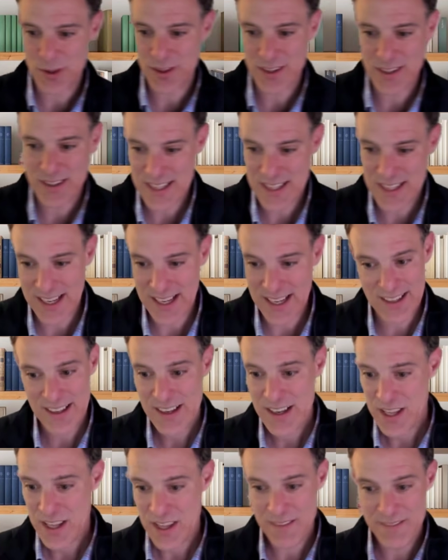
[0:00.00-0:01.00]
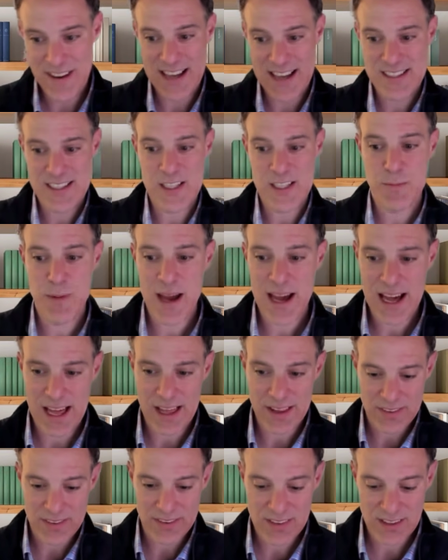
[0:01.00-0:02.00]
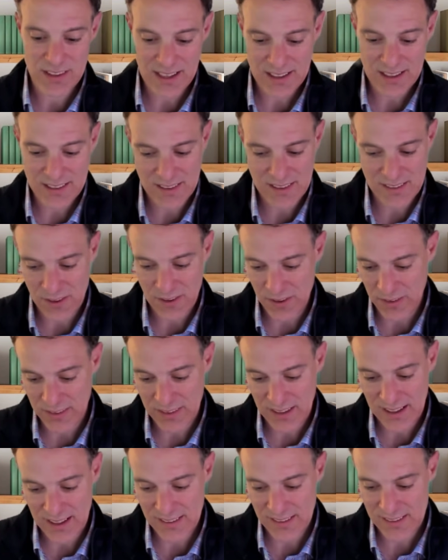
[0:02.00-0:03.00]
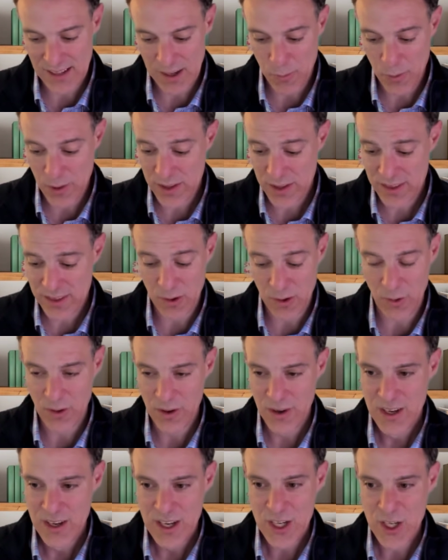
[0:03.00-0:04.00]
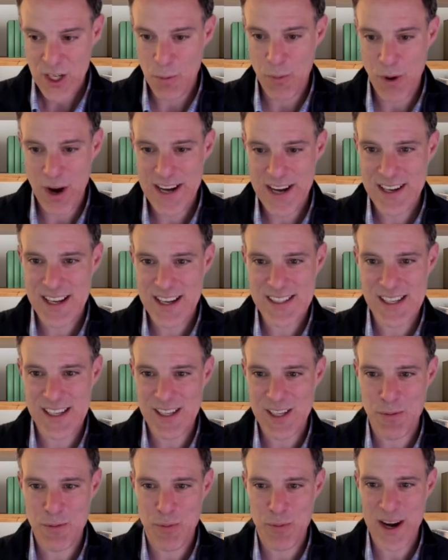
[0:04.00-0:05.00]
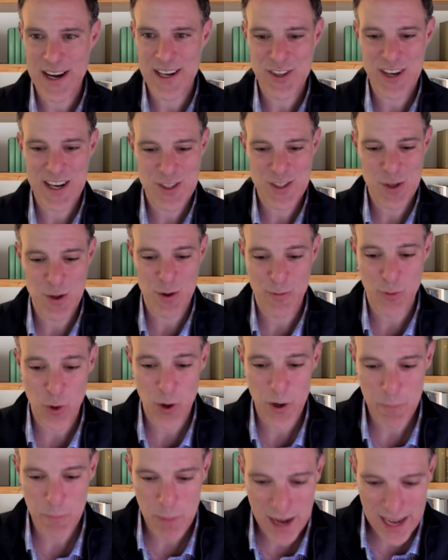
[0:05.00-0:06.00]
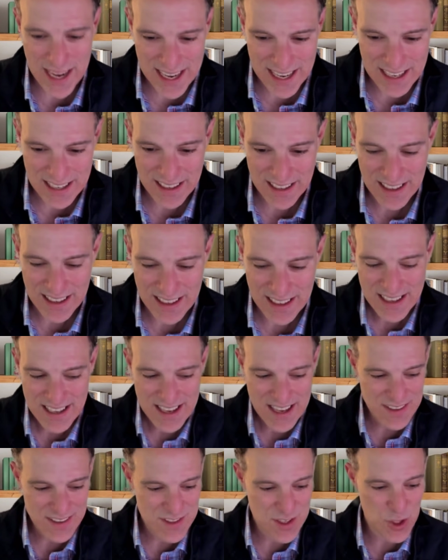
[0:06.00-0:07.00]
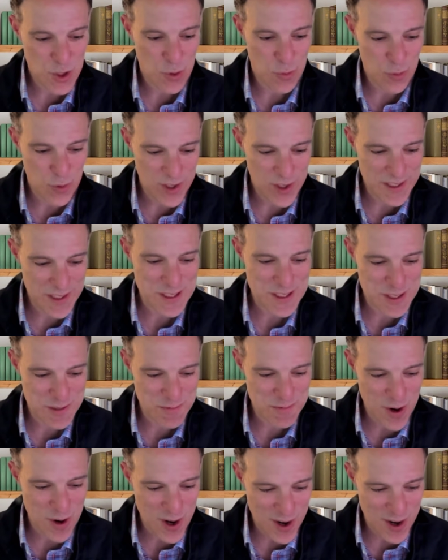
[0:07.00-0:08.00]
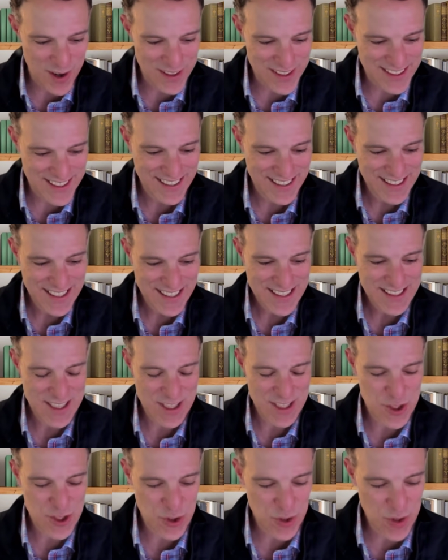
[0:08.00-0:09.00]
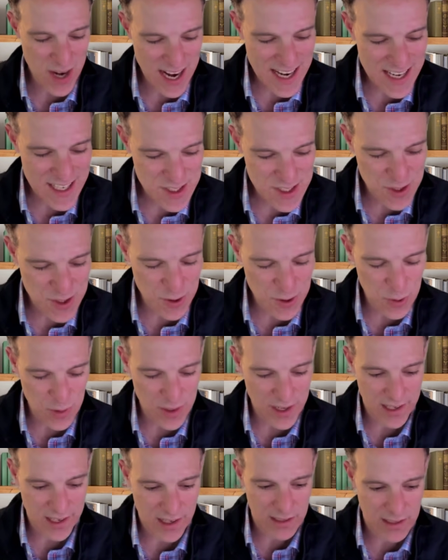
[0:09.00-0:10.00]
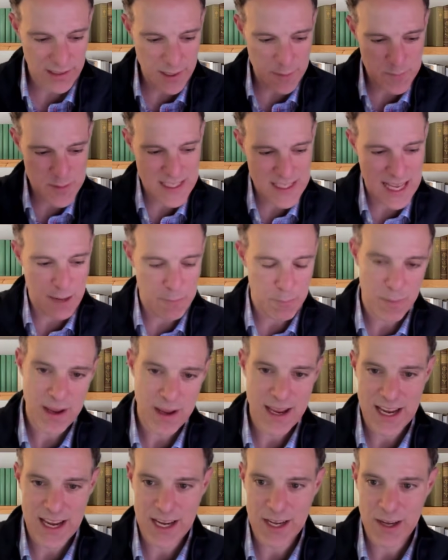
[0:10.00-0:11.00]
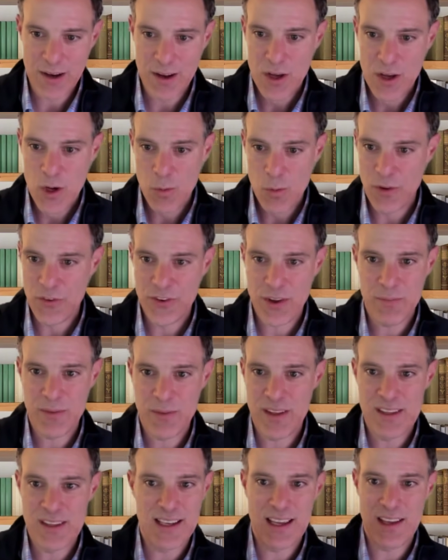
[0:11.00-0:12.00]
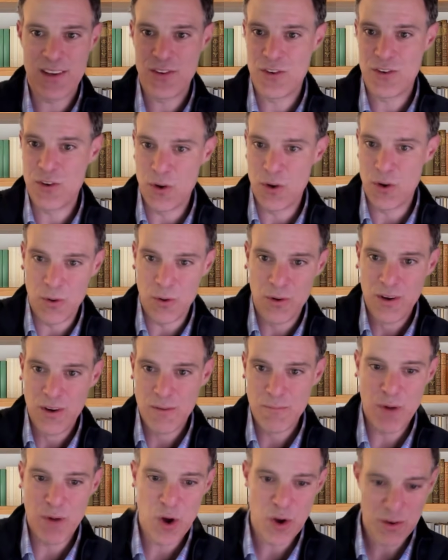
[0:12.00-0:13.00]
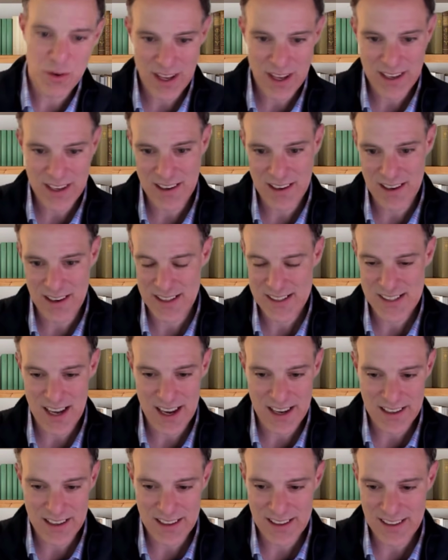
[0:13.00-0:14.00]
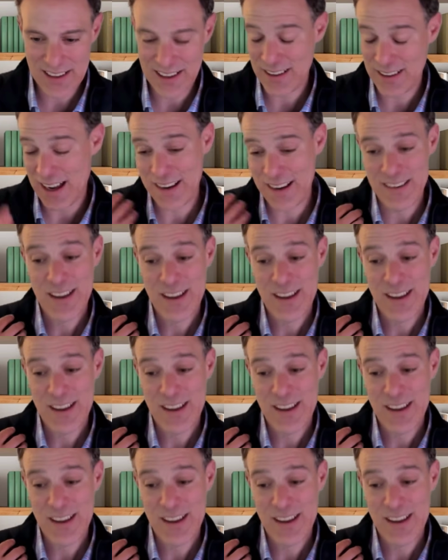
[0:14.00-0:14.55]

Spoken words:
and to take the fastest paths to get to certain things. And I'm with you. Your brain tries to avoid pain. And so you're really smart to try to eclipse that pain with something that gets you motivated and excited. Like I